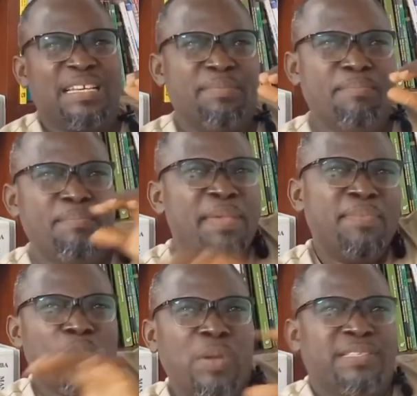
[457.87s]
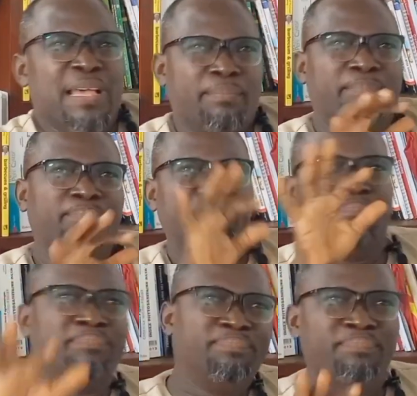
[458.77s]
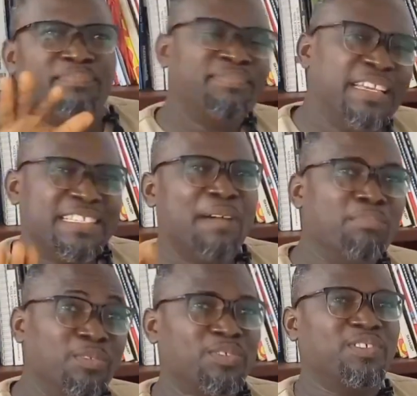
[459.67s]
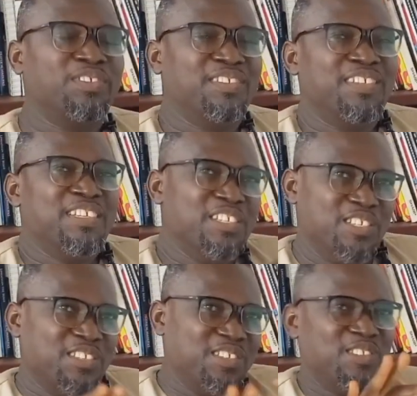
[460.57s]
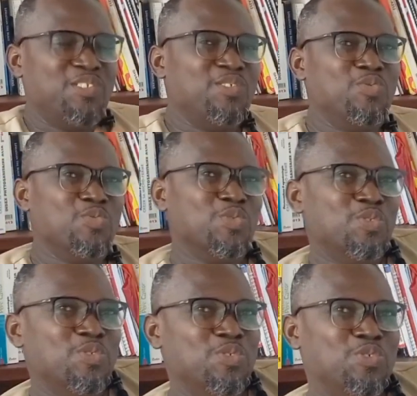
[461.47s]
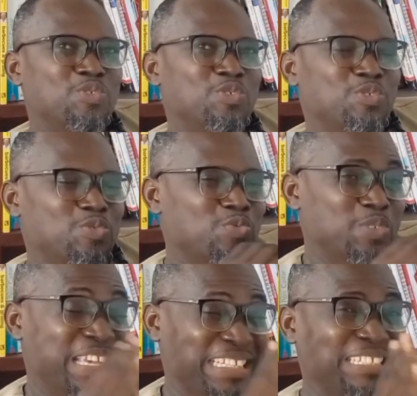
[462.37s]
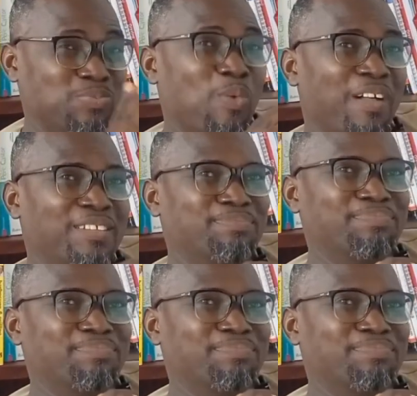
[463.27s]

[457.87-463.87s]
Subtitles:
Maybe with some examples, you get it well.